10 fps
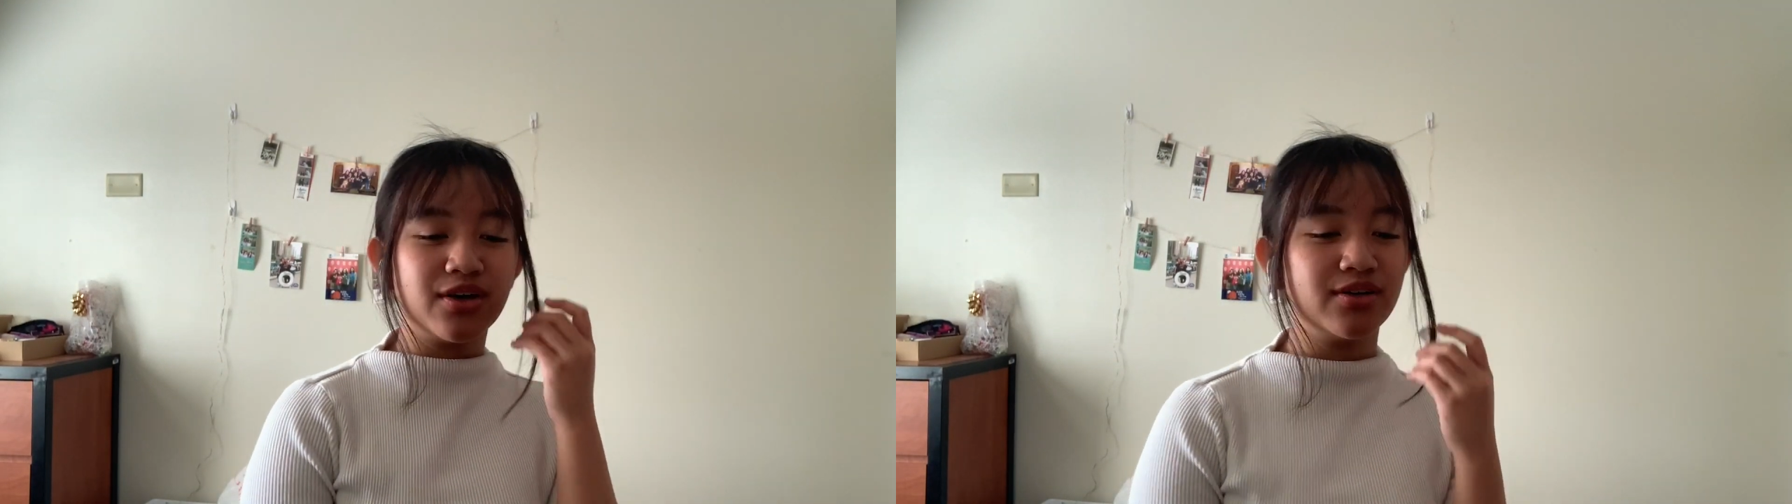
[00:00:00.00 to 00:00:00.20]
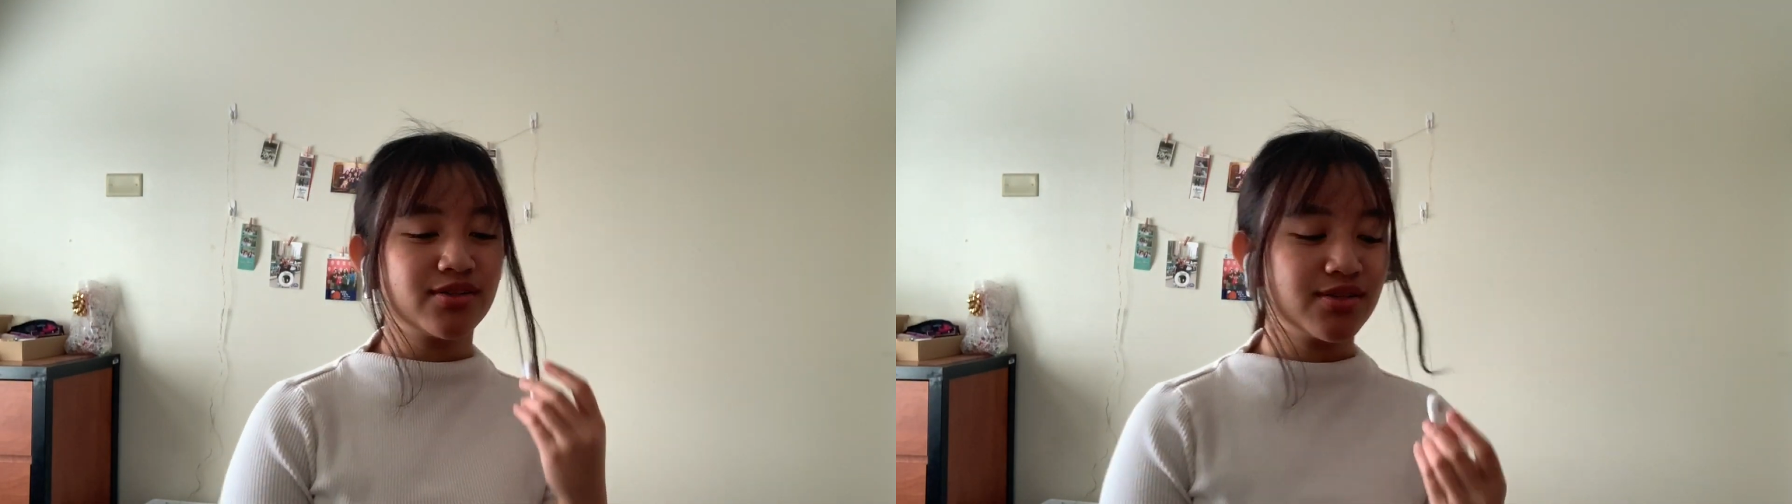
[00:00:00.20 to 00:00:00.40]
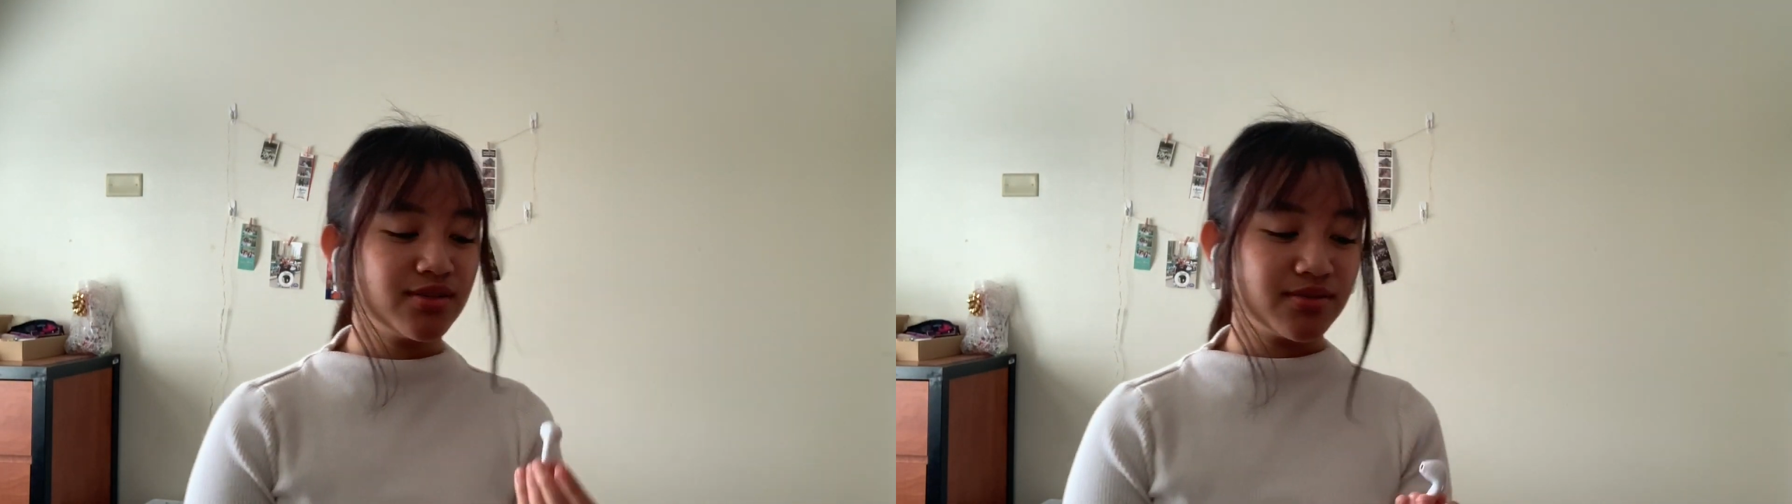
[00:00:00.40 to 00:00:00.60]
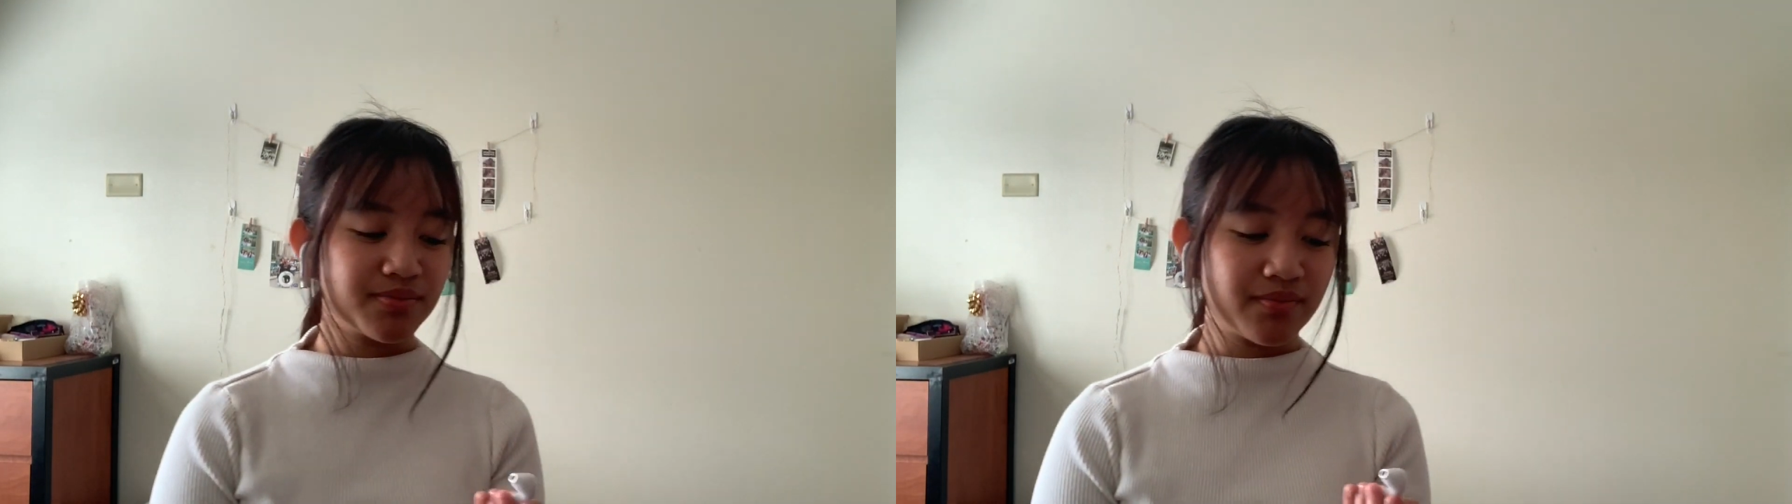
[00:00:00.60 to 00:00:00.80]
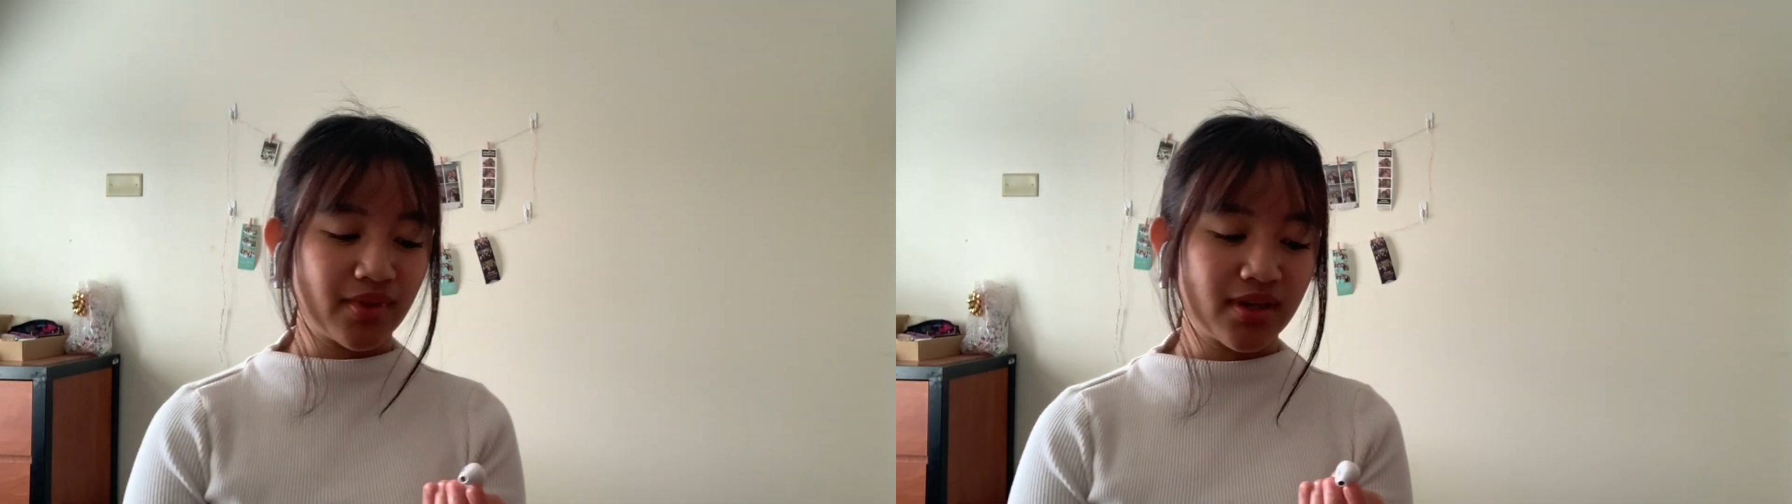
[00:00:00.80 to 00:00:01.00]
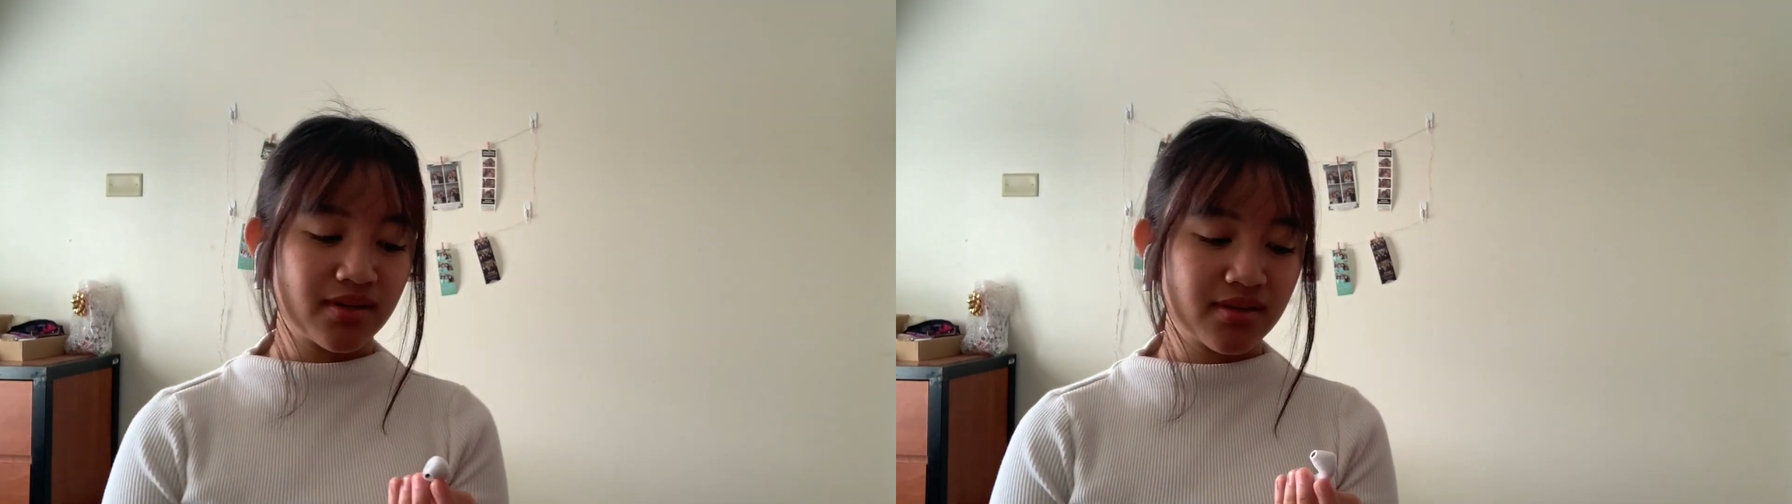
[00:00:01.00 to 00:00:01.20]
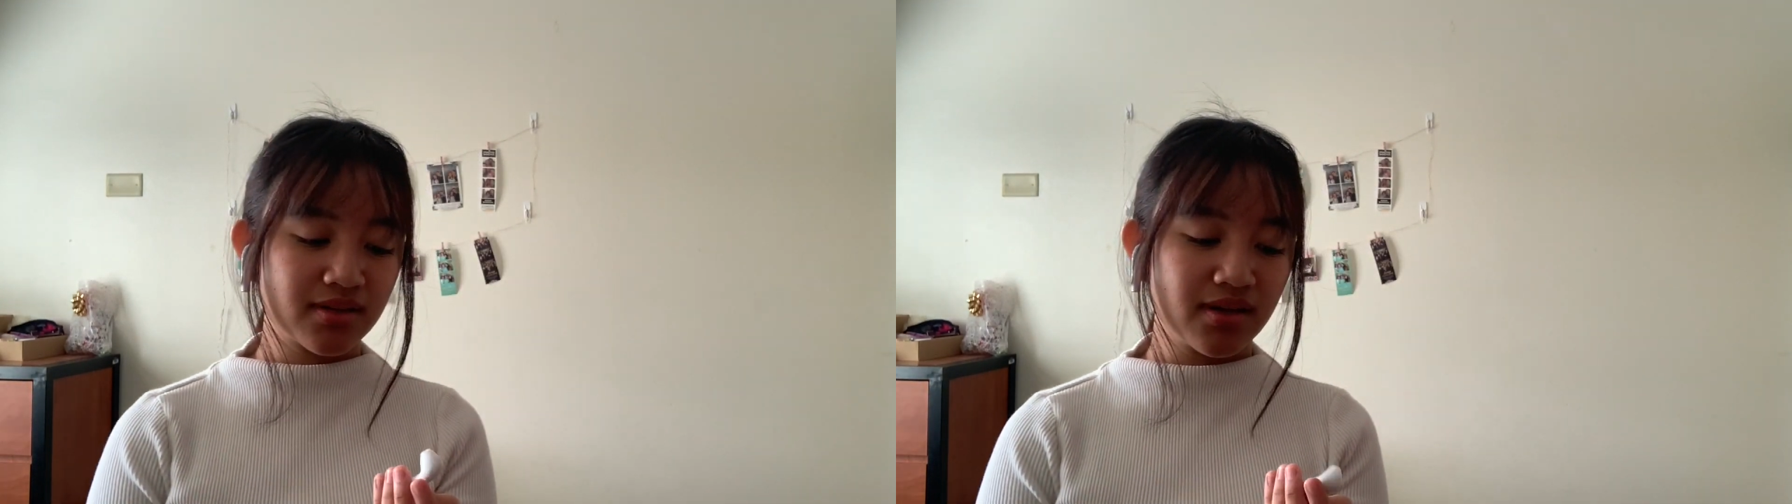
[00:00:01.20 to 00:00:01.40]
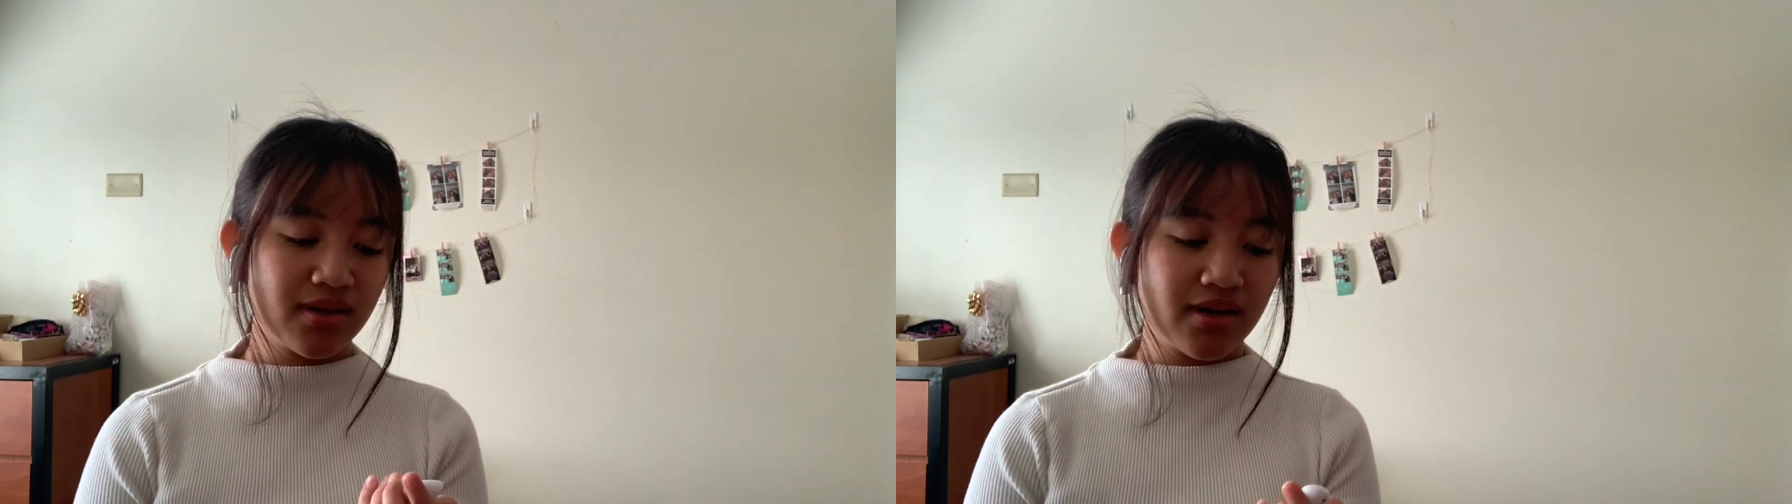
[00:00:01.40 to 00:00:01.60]
Also,
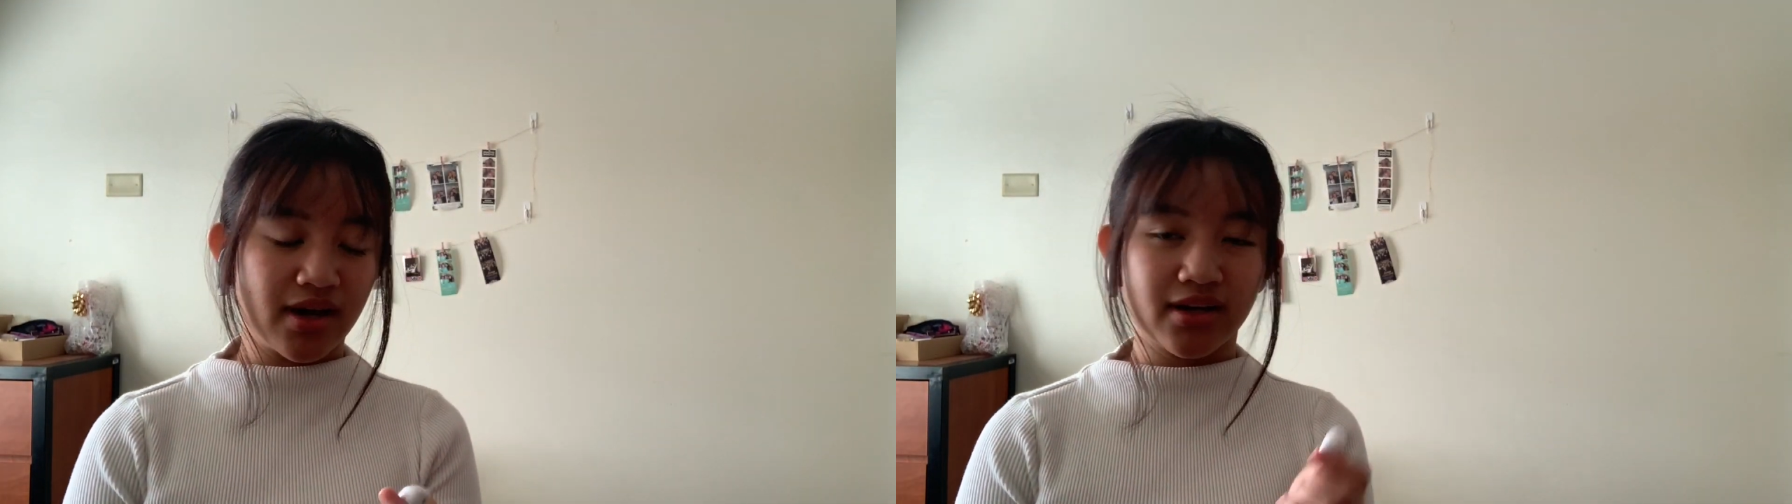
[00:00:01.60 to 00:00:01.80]
I